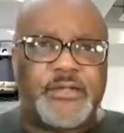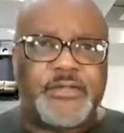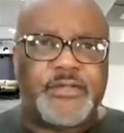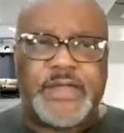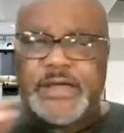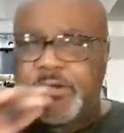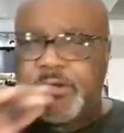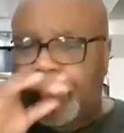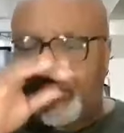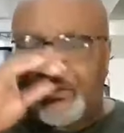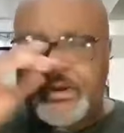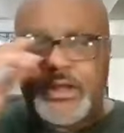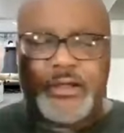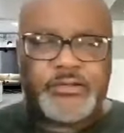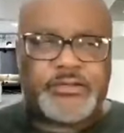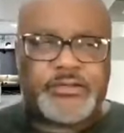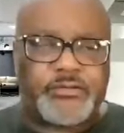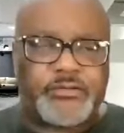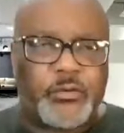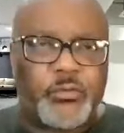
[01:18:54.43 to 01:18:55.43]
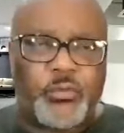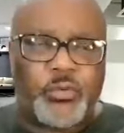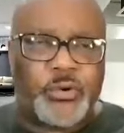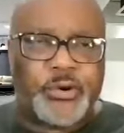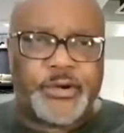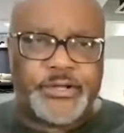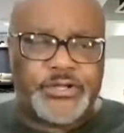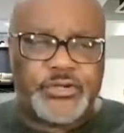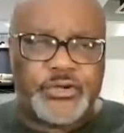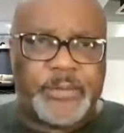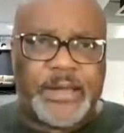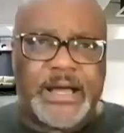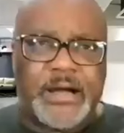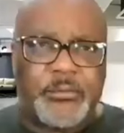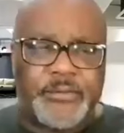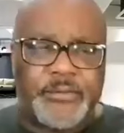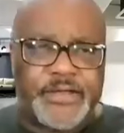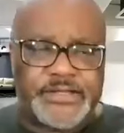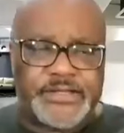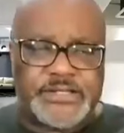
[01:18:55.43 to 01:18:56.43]
that your relatives are warning you about
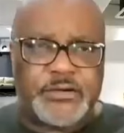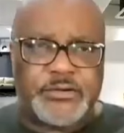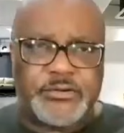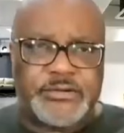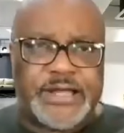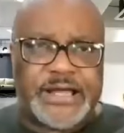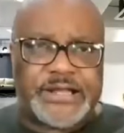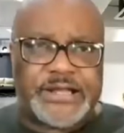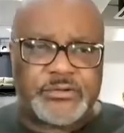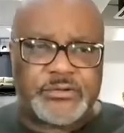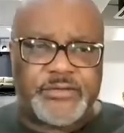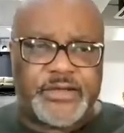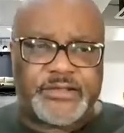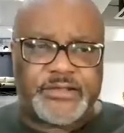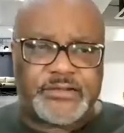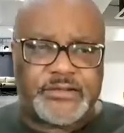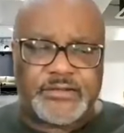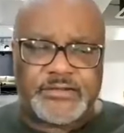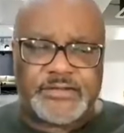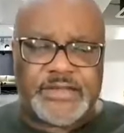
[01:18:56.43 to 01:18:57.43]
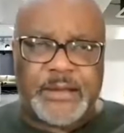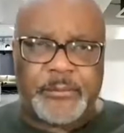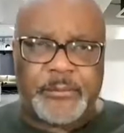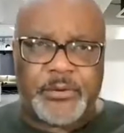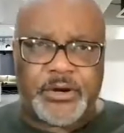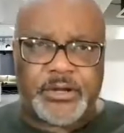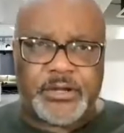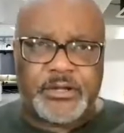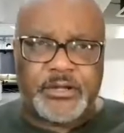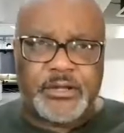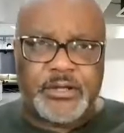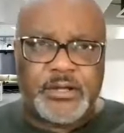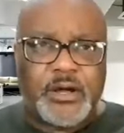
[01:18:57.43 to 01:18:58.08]
when they tell you not to invest in the stock market.